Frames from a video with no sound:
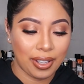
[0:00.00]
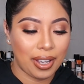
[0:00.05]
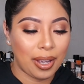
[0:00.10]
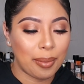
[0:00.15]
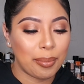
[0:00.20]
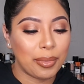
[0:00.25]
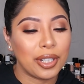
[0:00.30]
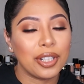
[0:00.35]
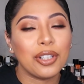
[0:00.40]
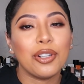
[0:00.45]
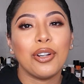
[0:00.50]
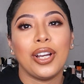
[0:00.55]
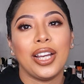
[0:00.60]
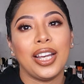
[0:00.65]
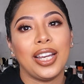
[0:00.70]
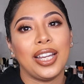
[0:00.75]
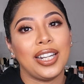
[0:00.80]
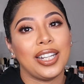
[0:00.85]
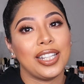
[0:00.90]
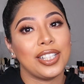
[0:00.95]
I'm gonna go
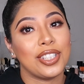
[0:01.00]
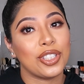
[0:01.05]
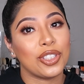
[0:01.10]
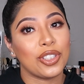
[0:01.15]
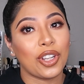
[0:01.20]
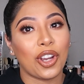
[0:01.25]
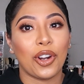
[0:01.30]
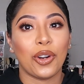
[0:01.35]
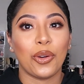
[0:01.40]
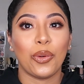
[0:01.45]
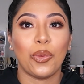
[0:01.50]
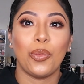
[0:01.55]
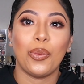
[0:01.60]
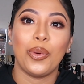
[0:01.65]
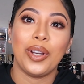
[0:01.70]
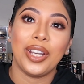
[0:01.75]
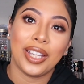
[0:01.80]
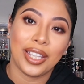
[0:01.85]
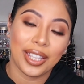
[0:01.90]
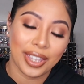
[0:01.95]
ahead and start
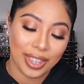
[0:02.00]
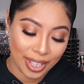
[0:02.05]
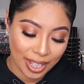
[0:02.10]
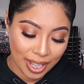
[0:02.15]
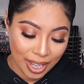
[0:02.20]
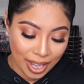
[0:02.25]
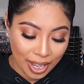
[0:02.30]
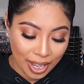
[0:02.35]
with